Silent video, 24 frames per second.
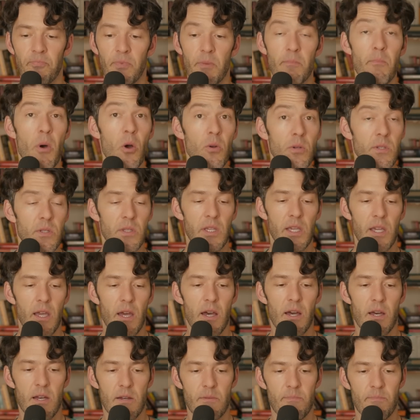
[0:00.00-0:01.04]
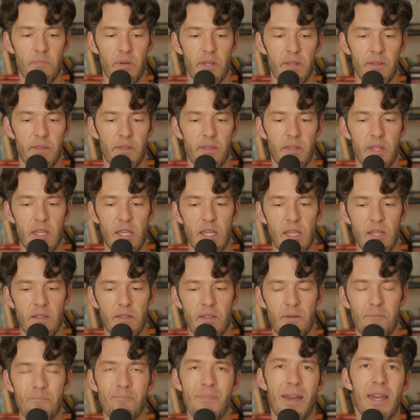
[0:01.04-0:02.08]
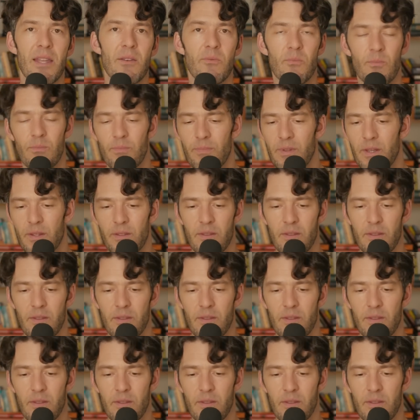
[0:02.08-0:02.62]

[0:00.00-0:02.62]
Mostly, uh, but the the men